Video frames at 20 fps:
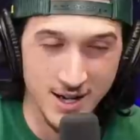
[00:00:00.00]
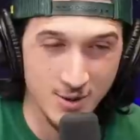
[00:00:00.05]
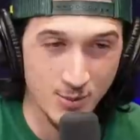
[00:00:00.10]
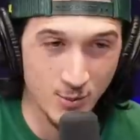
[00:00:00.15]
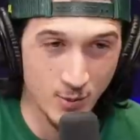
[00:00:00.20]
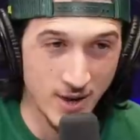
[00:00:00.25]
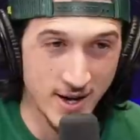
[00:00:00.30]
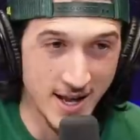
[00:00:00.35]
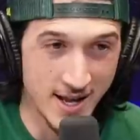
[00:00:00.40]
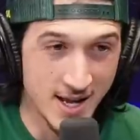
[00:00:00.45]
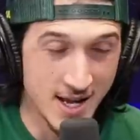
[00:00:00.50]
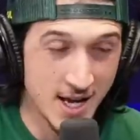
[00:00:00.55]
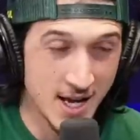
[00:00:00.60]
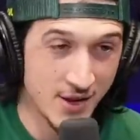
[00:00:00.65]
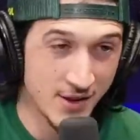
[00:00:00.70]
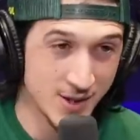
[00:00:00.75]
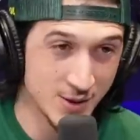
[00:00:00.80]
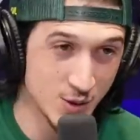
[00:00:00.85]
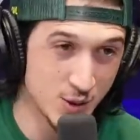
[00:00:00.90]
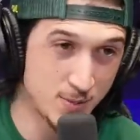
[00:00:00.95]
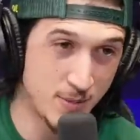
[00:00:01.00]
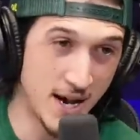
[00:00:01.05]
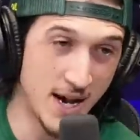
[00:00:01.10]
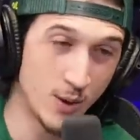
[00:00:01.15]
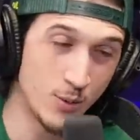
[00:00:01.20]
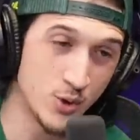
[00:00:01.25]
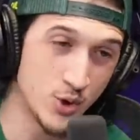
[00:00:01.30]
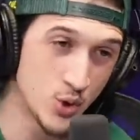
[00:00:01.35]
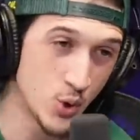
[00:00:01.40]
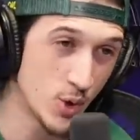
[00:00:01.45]
didn't win it. This was back
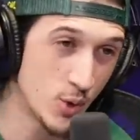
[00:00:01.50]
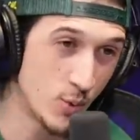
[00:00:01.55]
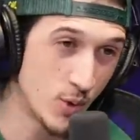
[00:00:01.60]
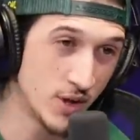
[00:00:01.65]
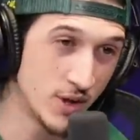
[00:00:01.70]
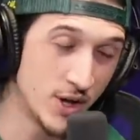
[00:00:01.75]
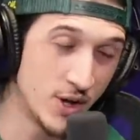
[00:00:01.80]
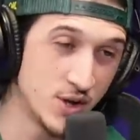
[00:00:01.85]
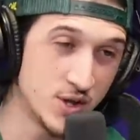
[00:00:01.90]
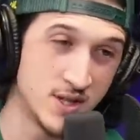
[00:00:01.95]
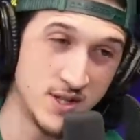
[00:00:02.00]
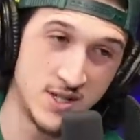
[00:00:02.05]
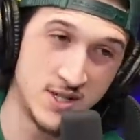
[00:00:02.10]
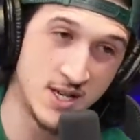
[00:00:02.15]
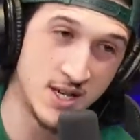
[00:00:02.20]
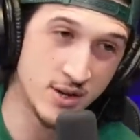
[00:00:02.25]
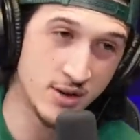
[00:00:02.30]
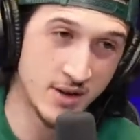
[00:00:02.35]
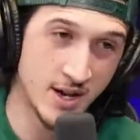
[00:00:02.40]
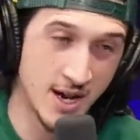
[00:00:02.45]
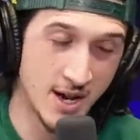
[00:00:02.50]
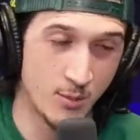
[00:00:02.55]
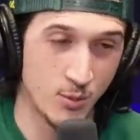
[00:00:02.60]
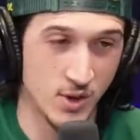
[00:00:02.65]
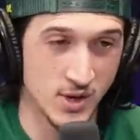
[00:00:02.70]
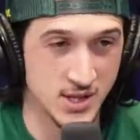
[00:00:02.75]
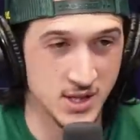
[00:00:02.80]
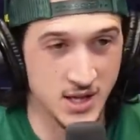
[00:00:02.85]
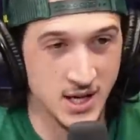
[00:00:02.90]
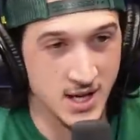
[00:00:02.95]
when Jordan One lows and the sneaker game
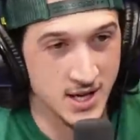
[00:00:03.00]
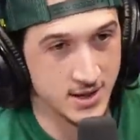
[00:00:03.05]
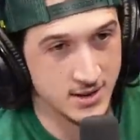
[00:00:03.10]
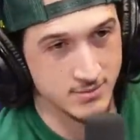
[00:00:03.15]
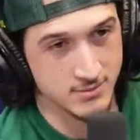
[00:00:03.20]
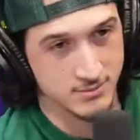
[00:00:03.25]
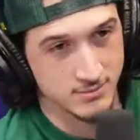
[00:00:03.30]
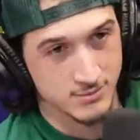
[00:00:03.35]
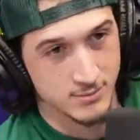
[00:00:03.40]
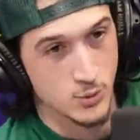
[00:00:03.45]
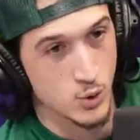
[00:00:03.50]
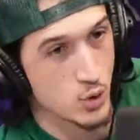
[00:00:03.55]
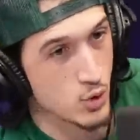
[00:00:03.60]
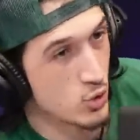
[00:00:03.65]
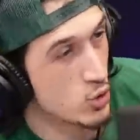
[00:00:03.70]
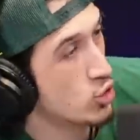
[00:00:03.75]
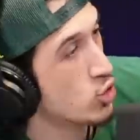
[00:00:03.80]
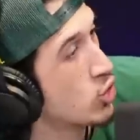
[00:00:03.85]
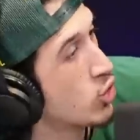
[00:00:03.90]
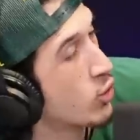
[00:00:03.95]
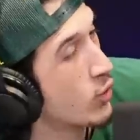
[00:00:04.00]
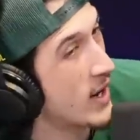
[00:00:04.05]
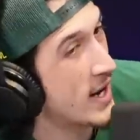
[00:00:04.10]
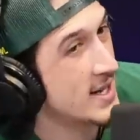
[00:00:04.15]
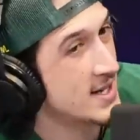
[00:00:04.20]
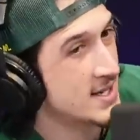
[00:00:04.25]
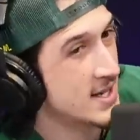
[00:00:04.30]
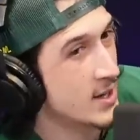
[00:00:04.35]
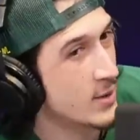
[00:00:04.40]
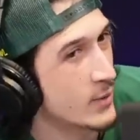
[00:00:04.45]
wasn't like
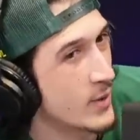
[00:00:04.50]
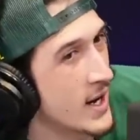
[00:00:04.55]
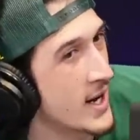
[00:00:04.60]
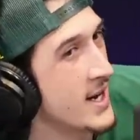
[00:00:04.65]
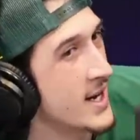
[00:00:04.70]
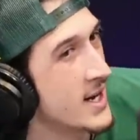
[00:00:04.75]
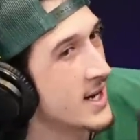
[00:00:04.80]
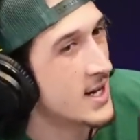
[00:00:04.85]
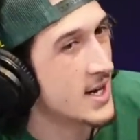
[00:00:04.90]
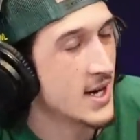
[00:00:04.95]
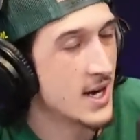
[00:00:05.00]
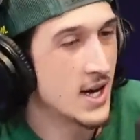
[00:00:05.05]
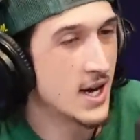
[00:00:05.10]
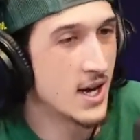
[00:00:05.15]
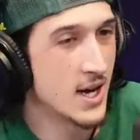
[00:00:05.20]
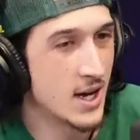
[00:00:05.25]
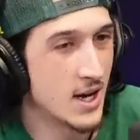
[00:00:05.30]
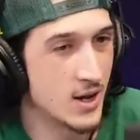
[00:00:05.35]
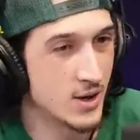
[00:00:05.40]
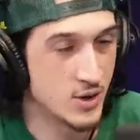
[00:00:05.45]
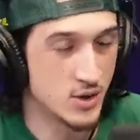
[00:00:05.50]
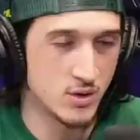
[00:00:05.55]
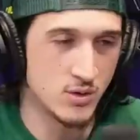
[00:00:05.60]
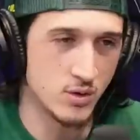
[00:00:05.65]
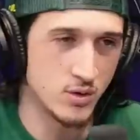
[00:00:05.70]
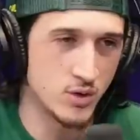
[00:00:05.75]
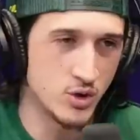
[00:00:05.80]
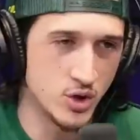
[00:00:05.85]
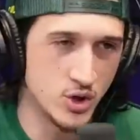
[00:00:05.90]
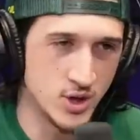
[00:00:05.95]
crazy, right? Aren't they crazy right now?
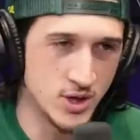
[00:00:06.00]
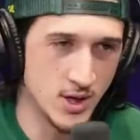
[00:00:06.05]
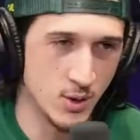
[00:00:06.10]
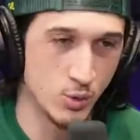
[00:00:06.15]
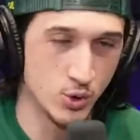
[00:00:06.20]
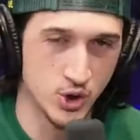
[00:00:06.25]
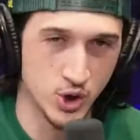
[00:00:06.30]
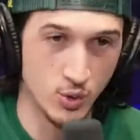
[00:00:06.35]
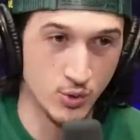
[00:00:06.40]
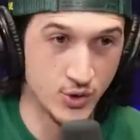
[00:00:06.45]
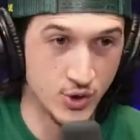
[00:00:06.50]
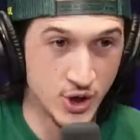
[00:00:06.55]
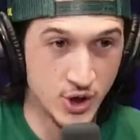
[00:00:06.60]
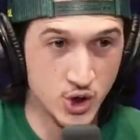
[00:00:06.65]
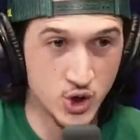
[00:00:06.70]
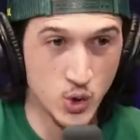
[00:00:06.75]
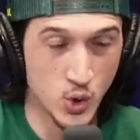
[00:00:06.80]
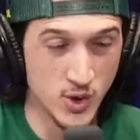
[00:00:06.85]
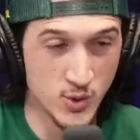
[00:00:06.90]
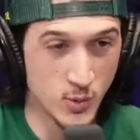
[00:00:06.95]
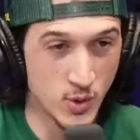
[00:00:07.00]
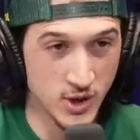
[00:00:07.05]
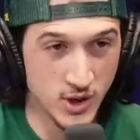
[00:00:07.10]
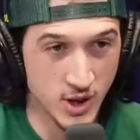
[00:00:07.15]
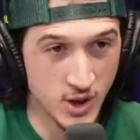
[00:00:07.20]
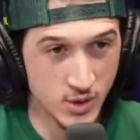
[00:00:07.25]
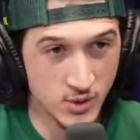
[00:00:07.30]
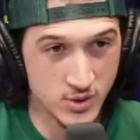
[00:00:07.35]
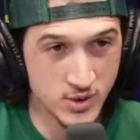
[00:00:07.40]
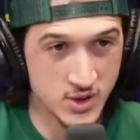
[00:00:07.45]
Yeah. Well, so these Jordan One
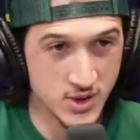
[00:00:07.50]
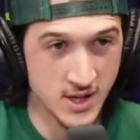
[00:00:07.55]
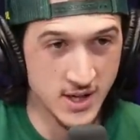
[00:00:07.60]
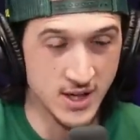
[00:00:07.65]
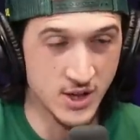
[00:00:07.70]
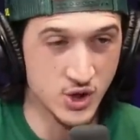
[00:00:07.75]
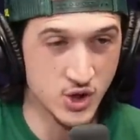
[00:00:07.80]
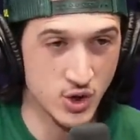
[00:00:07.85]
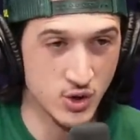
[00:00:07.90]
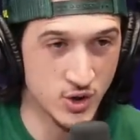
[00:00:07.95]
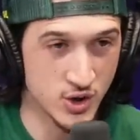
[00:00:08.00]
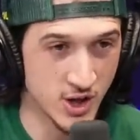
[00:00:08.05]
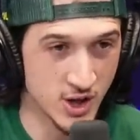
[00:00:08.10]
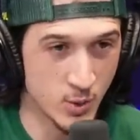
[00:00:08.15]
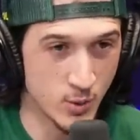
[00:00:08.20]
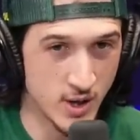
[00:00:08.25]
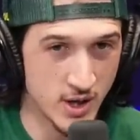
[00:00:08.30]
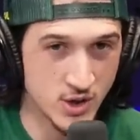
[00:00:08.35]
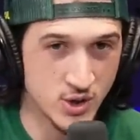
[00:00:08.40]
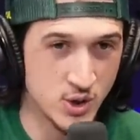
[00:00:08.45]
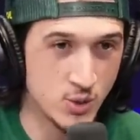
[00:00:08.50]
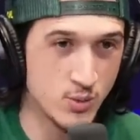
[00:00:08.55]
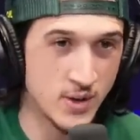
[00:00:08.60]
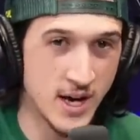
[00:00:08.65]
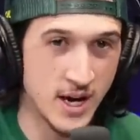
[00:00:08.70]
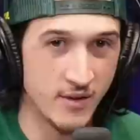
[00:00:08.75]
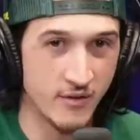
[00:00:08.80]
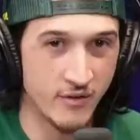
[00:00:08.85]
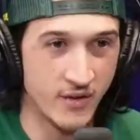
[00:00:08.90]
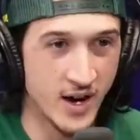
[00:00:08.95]
lows, like in certain colorways, you
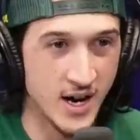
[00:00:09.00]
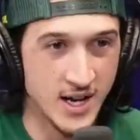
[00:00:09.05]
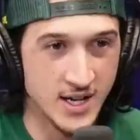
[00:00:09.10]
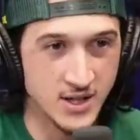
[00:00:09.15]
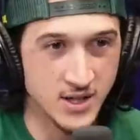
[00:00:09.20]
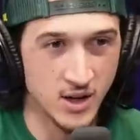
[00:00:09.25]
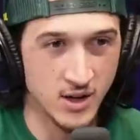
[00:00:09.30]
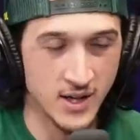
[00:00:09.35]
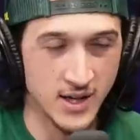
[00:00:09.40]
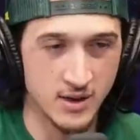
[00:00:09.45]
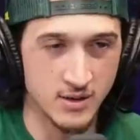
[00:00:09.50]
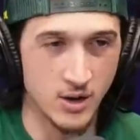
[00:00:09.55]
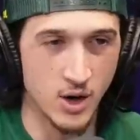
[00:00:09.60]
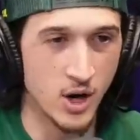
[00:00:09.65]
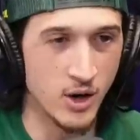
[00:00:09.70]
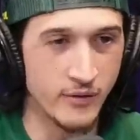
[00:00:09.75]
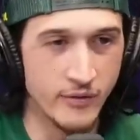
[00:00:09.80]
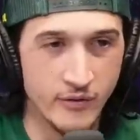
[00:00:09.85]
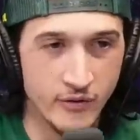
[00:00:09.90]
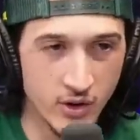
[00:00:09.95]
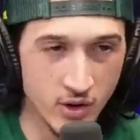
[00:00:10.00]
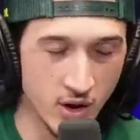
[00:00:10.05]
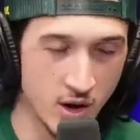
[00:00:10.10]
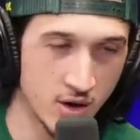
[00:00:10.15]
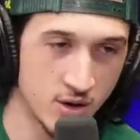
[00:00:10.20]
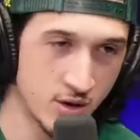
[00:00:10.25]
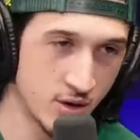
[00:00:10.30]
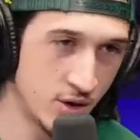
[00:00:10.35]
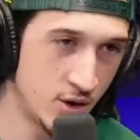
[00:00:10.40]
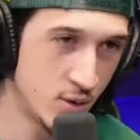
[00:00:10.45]
can't find like on
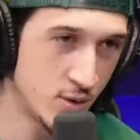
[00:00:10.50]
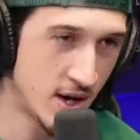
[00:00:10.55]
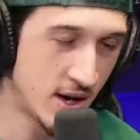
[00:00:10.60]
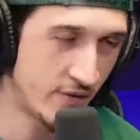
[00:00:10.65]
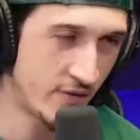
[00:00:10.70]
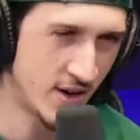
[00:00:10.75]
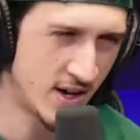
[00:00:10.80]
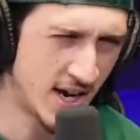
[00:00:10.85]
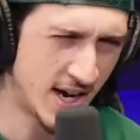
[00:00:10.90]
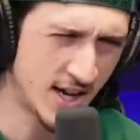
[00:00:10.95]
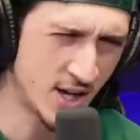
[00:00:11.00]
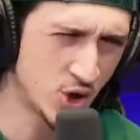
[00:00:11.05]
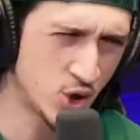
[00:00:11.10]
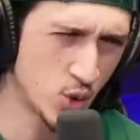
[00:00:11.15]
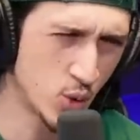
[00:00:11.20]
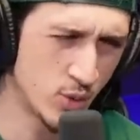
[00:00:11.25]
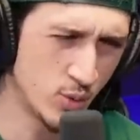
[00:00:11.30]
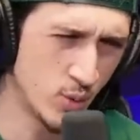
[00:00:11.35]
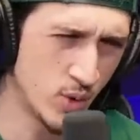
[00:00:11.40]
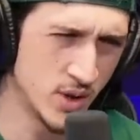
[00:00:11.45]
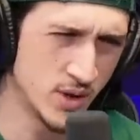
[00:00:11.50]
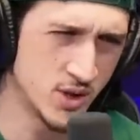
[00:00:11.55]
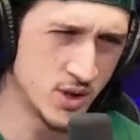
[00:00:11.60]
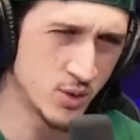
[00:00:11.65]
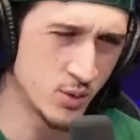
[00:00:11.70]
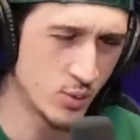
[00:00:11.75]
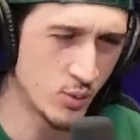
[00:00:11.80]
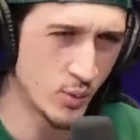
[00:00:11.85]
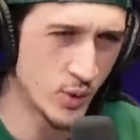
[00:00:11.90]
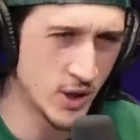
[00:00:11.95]
Footlocker. You can't find any Jordan ones
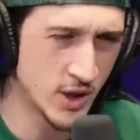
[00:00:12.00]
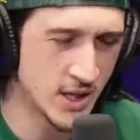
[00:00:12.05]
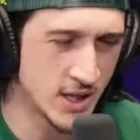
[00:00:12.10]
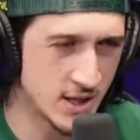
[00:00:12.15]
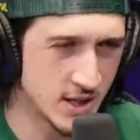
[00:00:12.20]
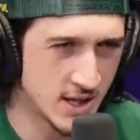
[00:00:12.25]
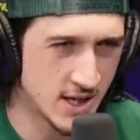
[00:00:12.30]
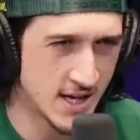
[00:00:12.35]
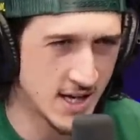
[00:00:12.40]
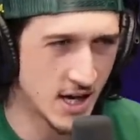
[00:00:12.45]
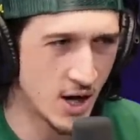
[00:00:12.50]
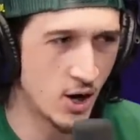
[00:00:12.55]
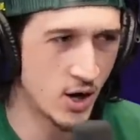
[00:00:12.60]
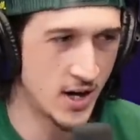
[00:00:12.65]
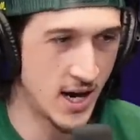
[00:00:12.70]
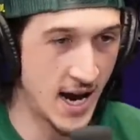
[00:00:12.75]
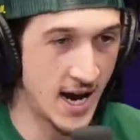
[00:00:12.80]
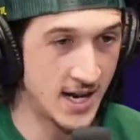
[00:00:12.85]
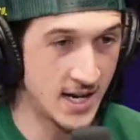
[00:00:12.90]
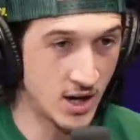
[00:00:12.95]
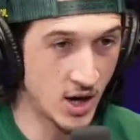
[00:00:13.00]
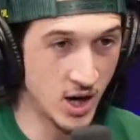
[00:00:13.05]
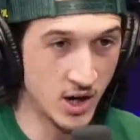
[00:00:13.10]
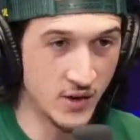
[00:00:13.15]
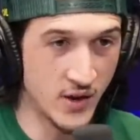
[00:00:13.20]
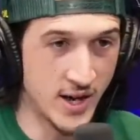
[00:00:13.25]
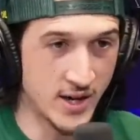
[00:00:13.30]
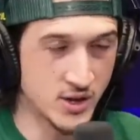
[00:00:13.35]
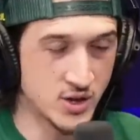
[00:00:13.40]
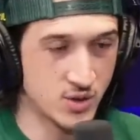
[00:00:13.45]
really on any
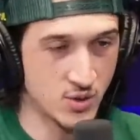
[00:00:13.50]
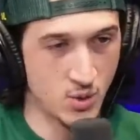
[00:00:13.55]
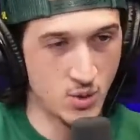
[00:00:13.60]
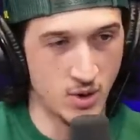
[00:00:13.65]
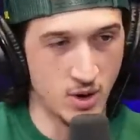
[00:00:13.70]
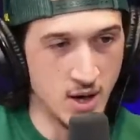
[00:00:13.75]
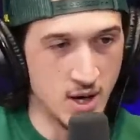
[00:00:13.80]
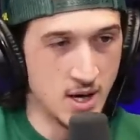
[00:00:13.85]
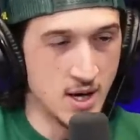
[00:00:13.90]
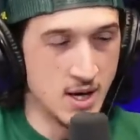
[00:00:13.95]
online store.